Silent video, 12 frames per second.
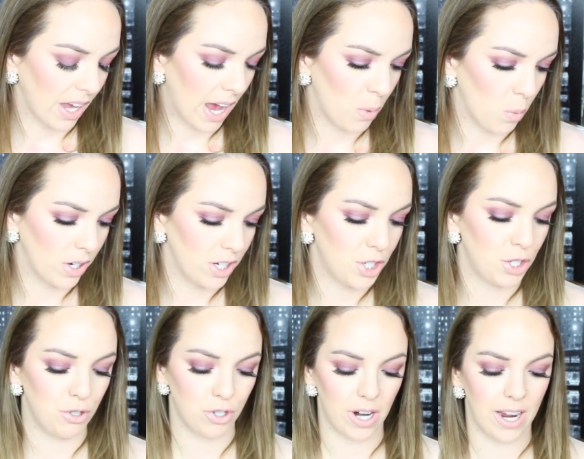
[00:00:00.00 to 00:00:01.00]
I wanted
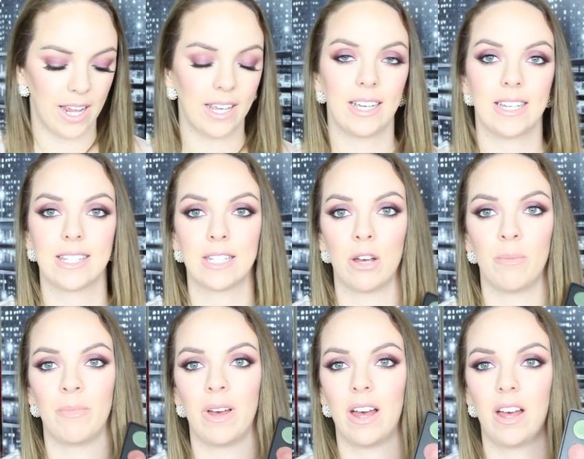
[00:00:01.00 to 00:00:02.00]
to try and get
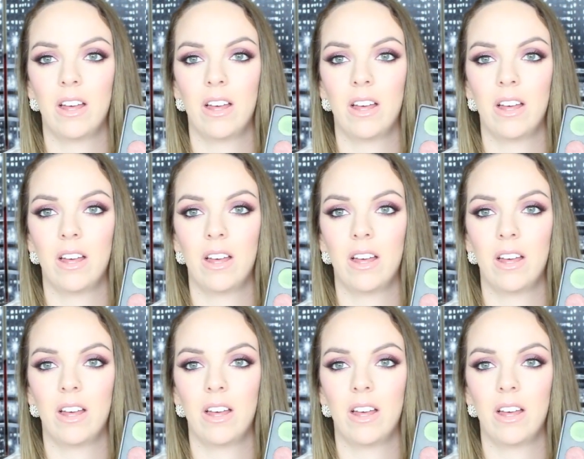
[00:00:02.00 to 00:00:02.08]
some